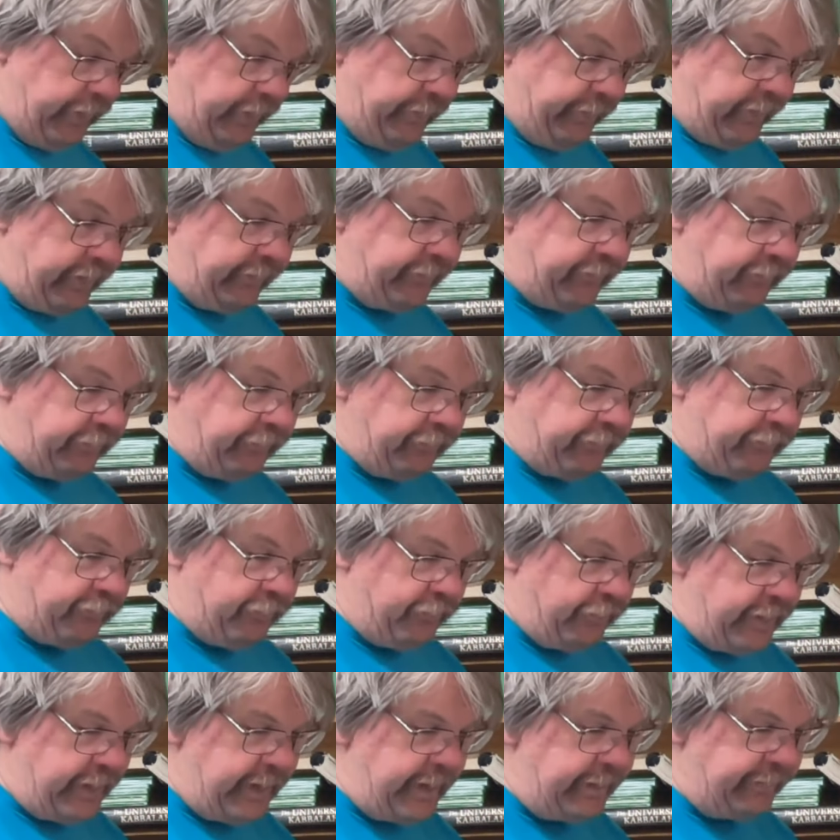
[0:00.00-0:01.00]
this is
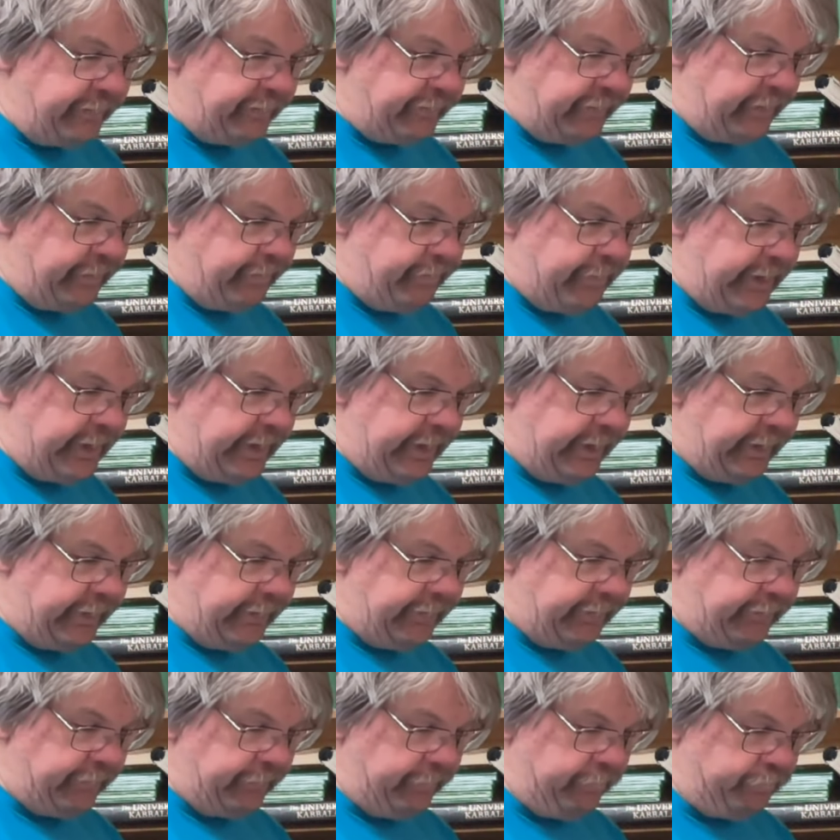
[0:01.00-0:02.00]
crazy
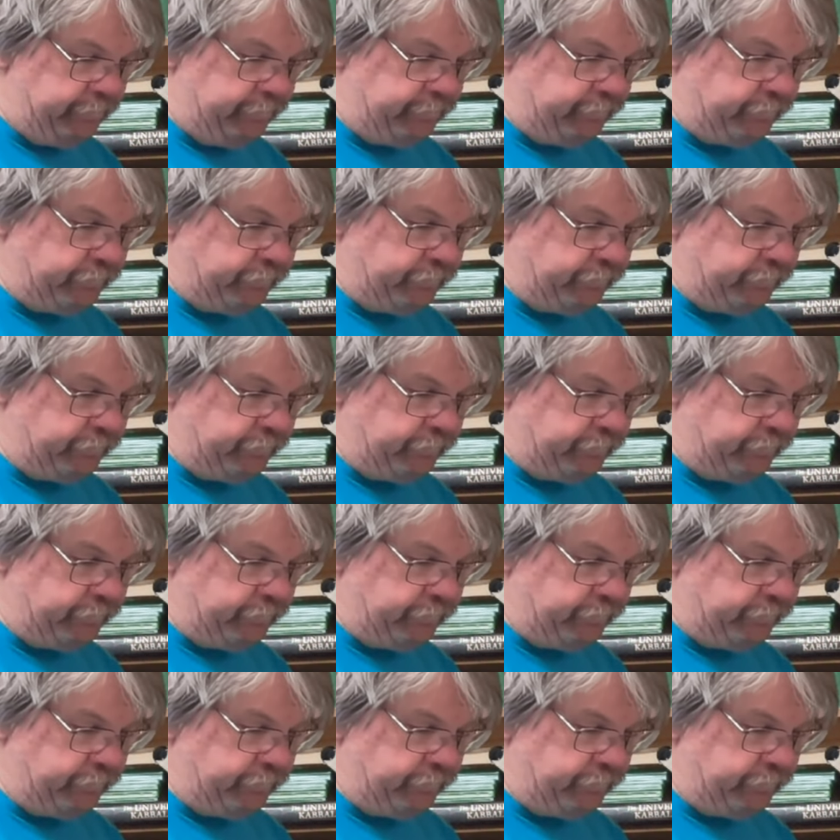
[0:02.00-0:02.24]
beans.